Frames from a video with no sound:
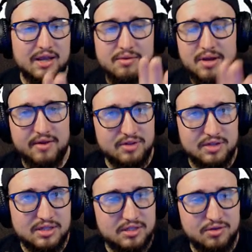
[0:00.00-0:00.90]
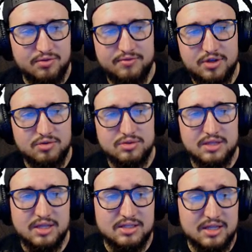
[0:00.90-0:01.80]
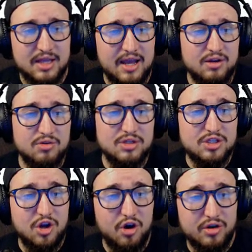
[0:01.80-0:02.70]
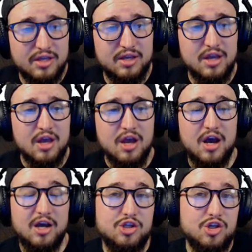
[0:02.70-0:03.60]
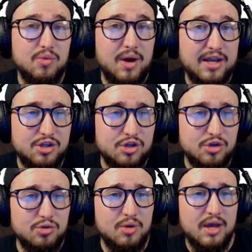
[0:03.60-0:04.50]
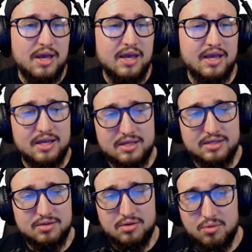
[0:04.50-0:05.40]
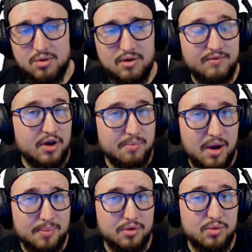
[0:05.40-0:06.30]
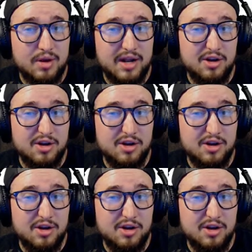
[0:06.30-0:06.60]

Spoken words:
I'd have to listen to reviews and things like that. I know the Scarlett 2i2 is a very popular one.